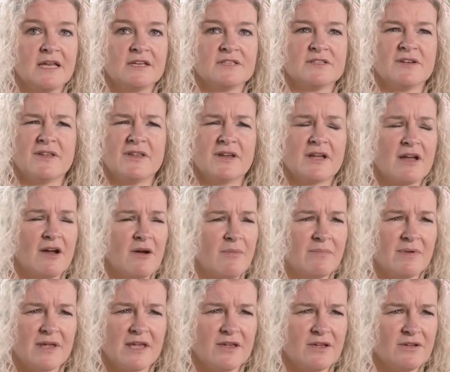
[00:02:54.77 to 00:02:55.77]
So it can't
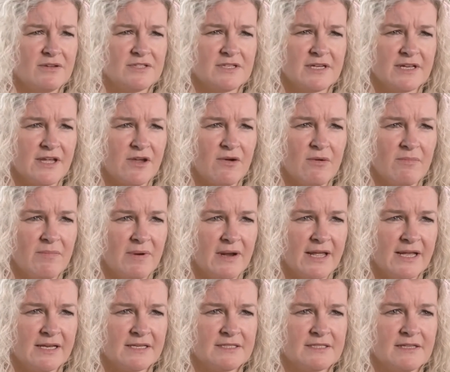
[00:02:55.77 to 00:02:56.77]
be hugely
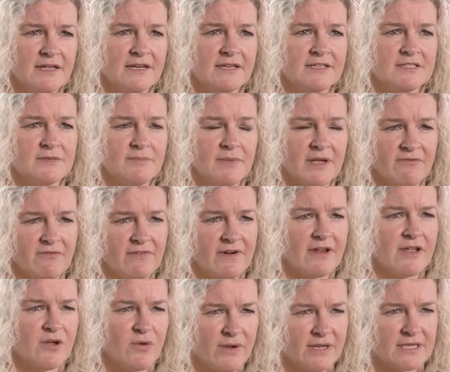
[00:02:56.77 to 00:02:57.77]
complex. They need to make
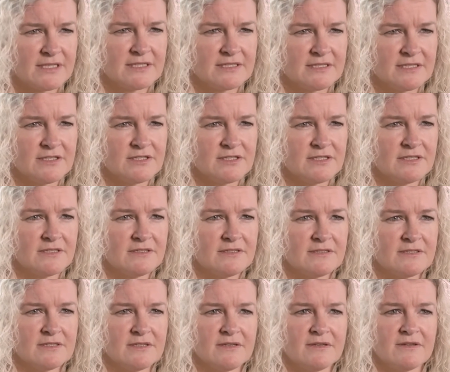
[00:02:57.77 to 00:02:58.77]
very quick
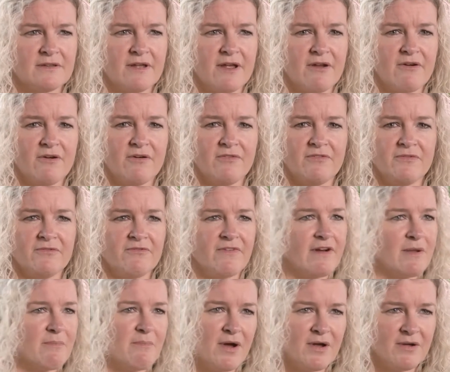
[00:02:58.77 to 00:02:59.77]
decisions. They're often
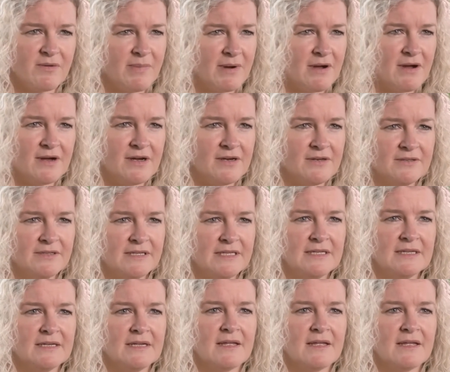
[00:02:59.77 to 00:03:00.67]
very mobile.